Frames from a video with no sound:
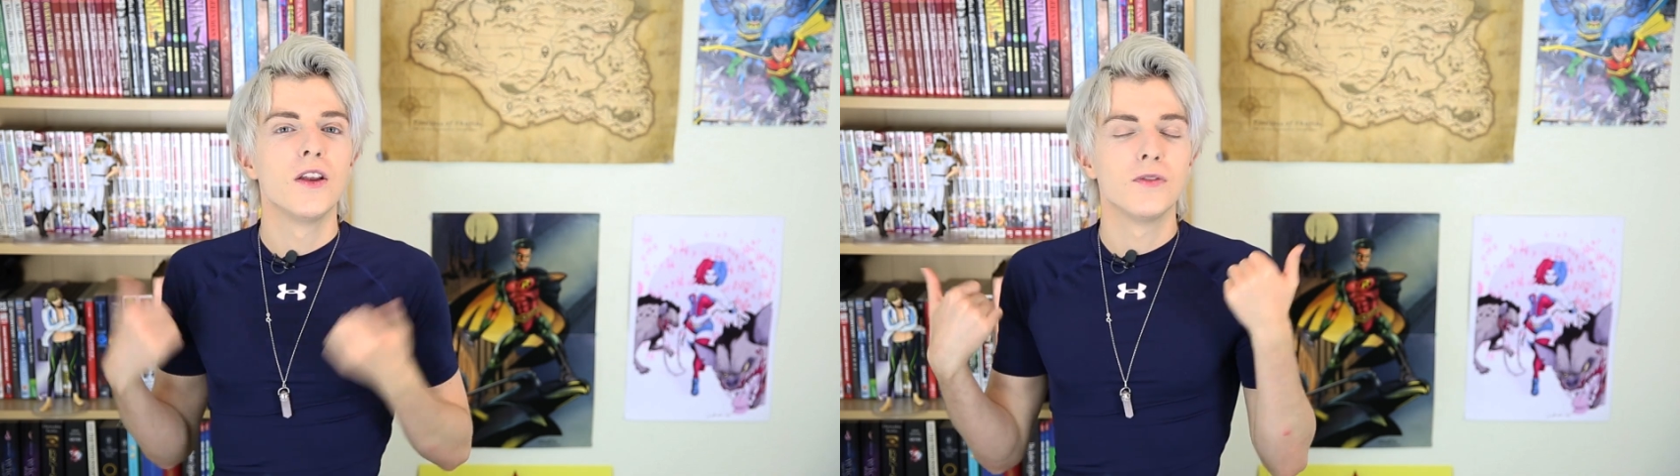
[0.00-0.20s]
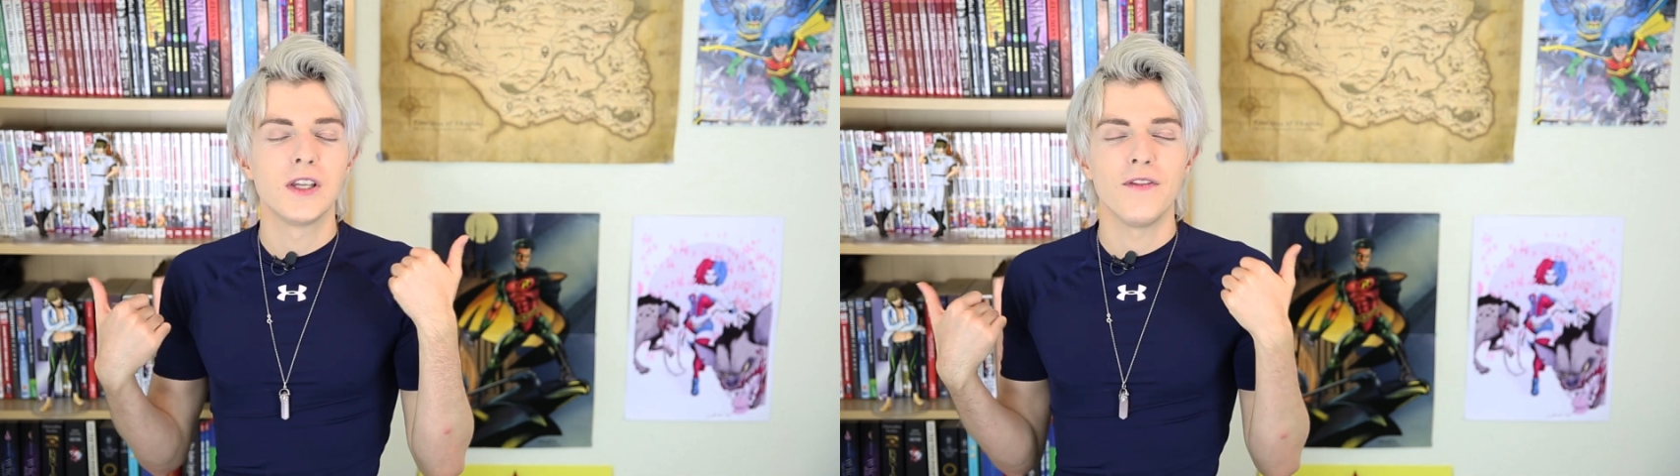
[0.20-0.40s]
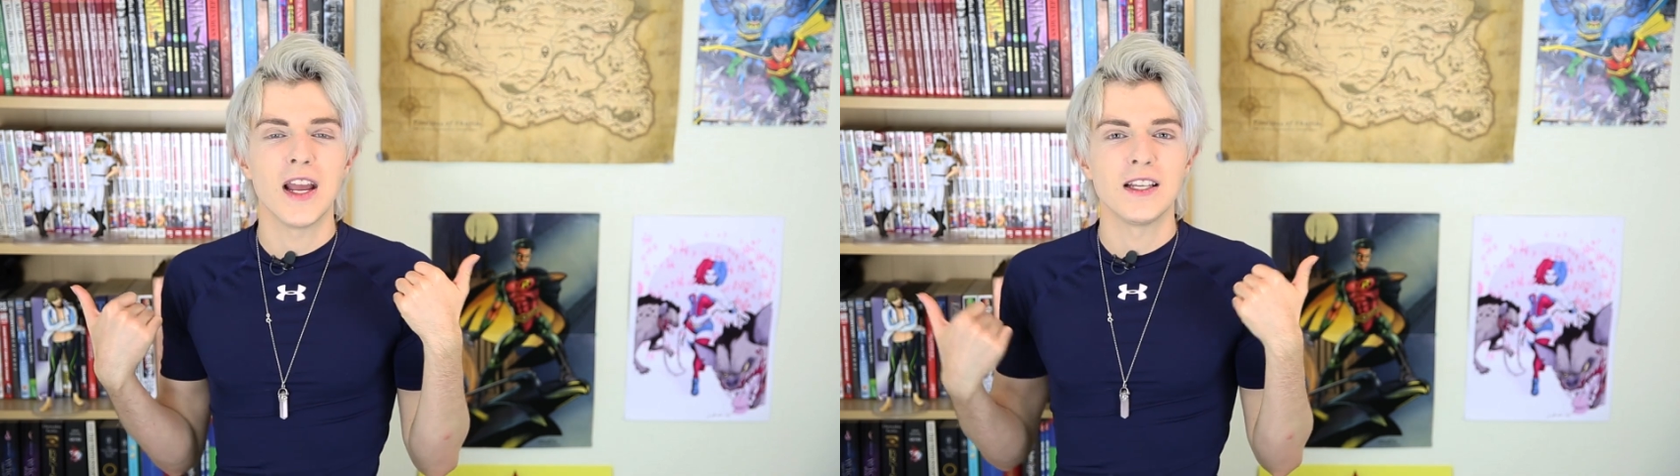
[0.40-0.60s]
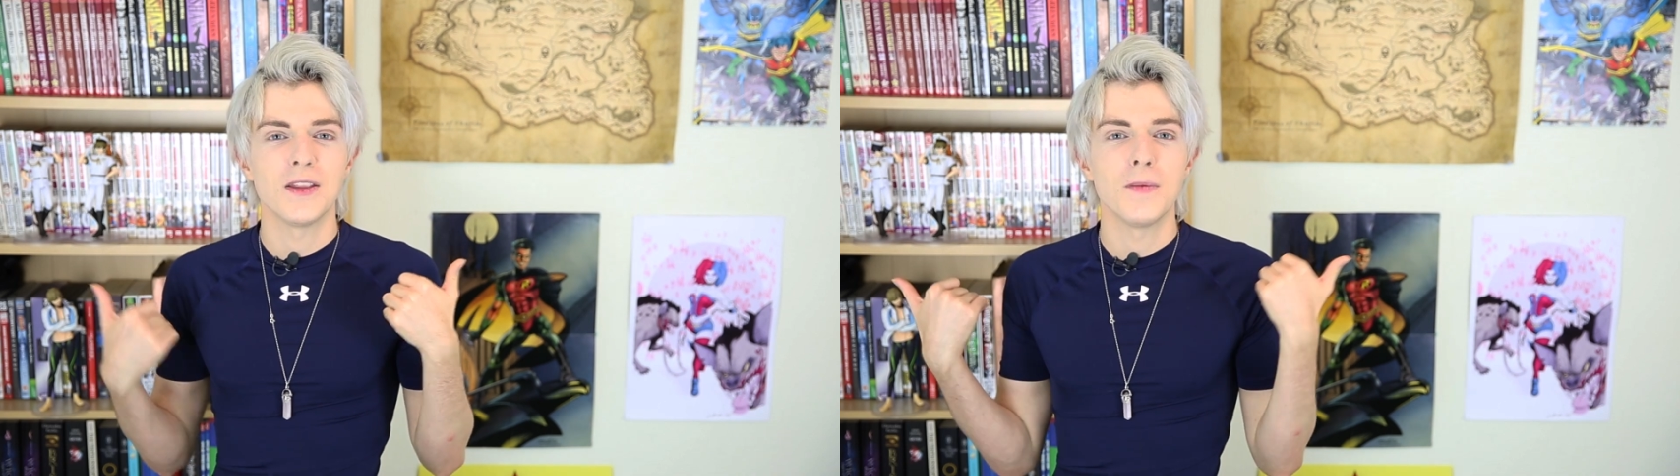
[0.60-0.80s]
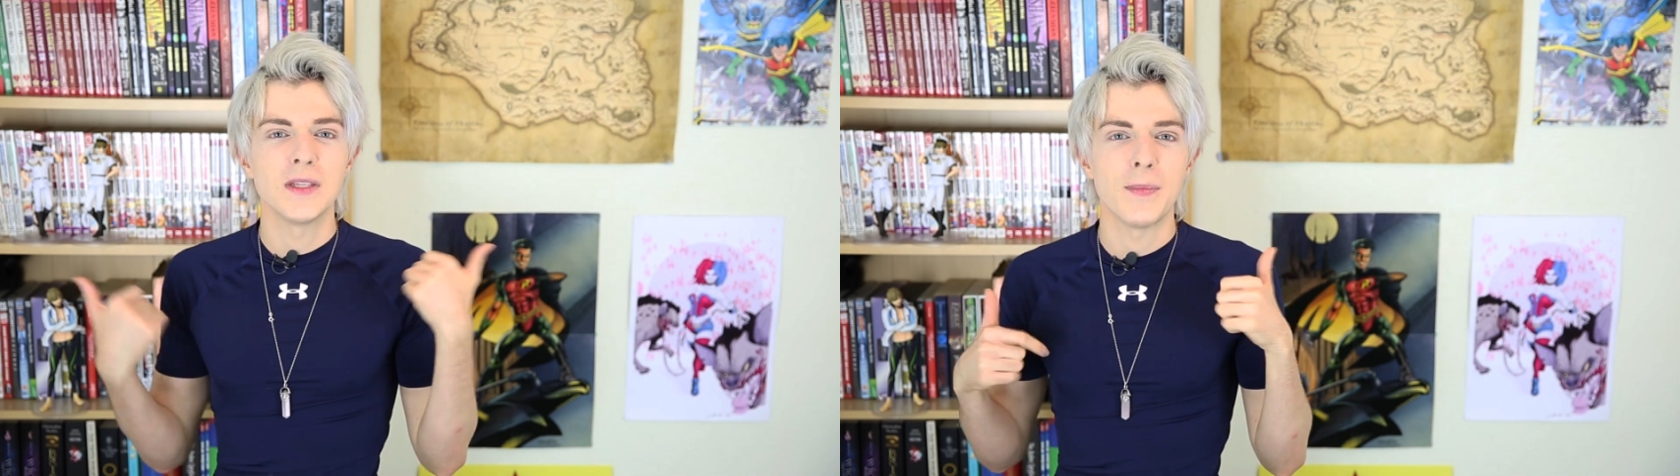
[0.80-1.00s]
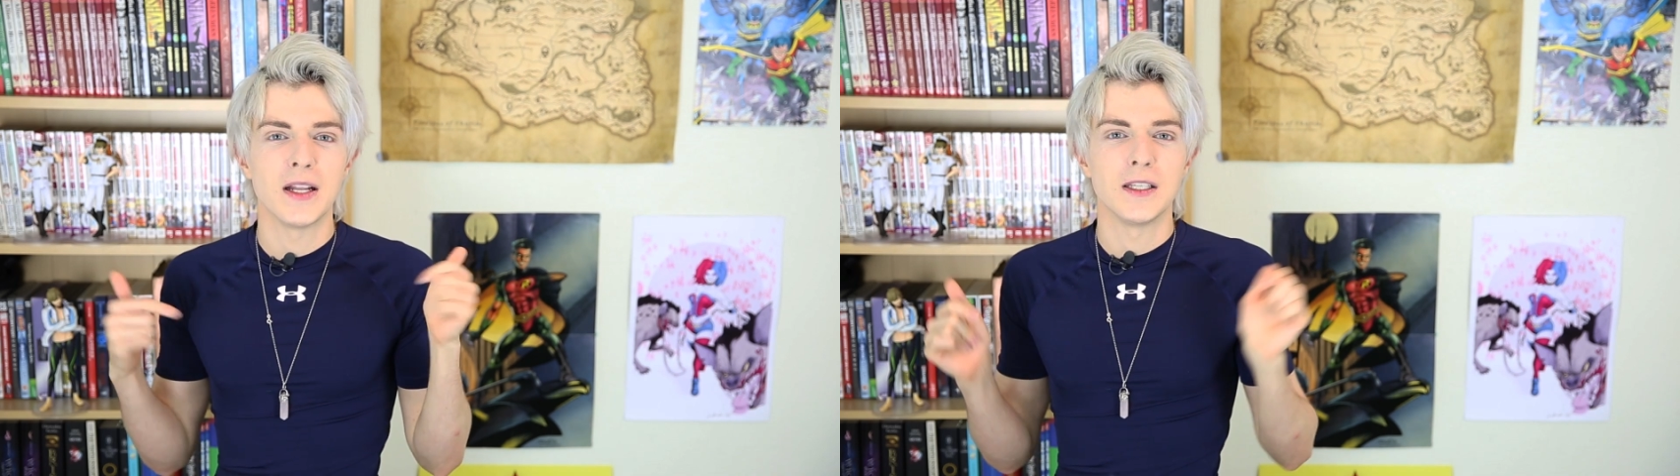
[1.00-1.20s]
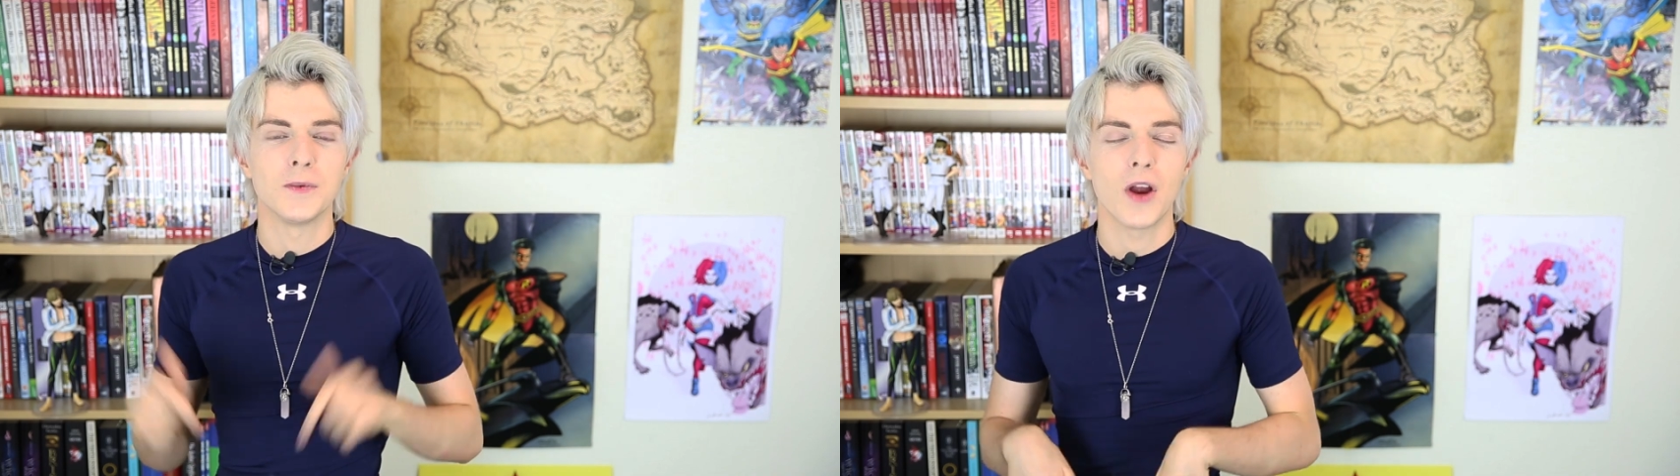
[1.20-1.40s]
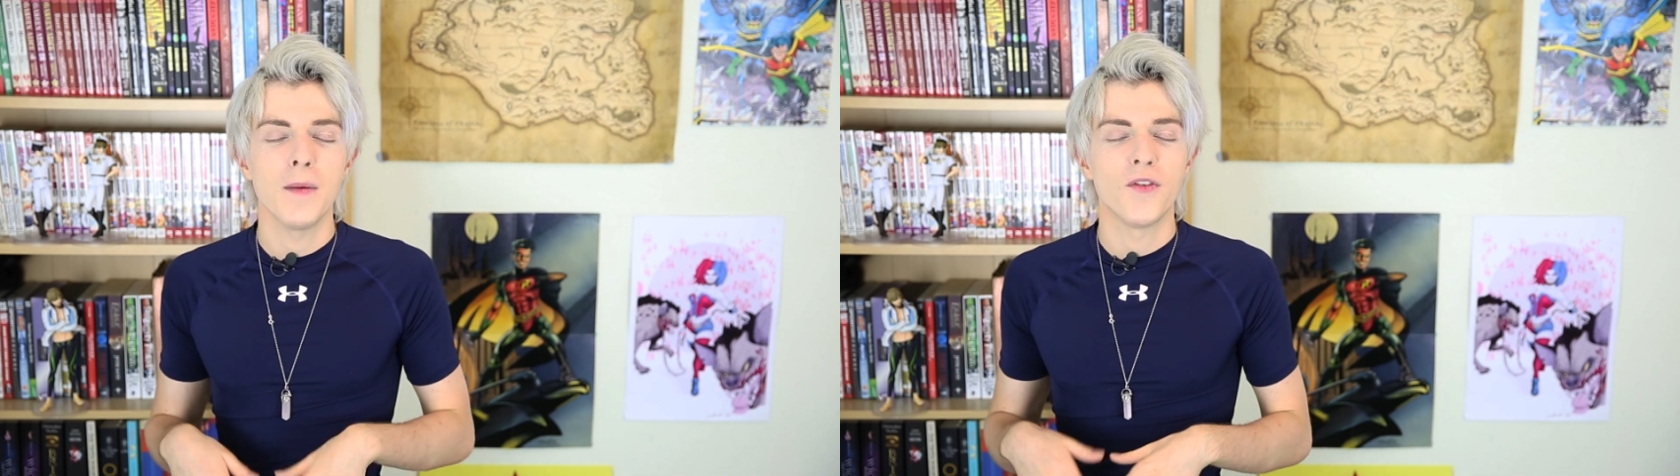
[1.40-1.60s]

also don't forget to thumbs up and subscribe